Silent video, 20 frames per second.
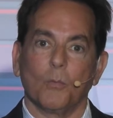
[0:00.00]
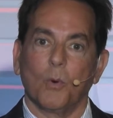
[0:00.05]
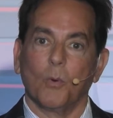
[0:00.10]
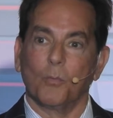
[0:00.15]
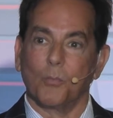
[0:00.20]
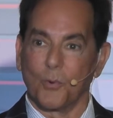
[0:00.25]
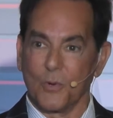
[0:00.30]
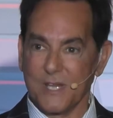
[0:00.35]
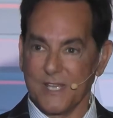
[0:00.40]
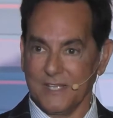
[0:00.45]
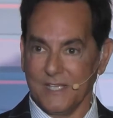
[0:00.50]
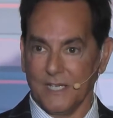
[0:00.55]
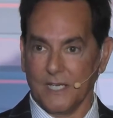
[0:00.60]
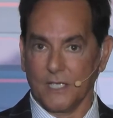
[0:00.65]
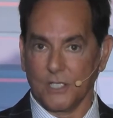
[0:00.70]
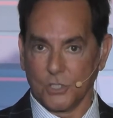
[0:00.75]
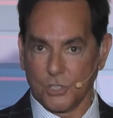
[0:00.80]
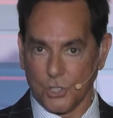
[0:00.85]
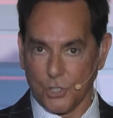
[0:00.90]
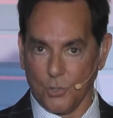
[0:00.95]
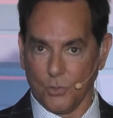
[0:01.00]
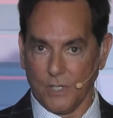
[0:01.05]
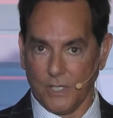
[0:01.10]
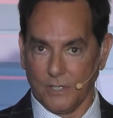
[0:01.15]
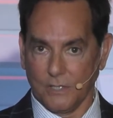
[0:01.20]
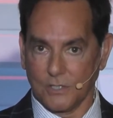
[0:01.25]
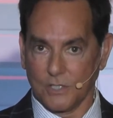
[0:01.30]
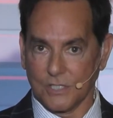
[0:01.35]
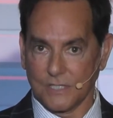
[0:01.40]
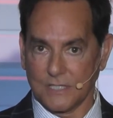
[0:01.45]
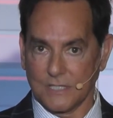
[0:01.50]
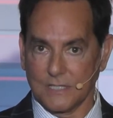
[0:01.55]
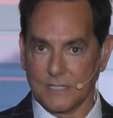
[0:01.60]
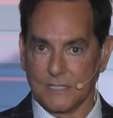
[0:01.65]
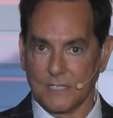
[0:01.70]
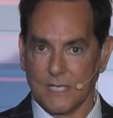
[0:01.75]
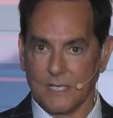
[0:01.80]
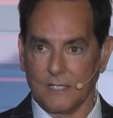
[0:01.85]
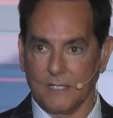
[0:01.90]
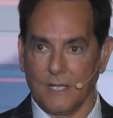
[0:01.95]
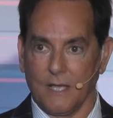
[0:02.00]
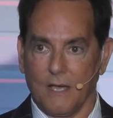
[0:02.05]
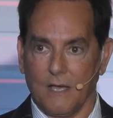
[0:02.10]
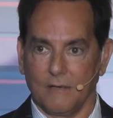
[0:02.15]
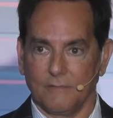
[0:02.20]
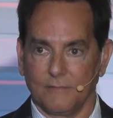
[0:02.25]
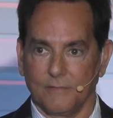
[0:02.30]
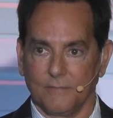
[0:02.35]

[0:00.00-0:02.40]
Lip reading: breathing and choking just to stay alive.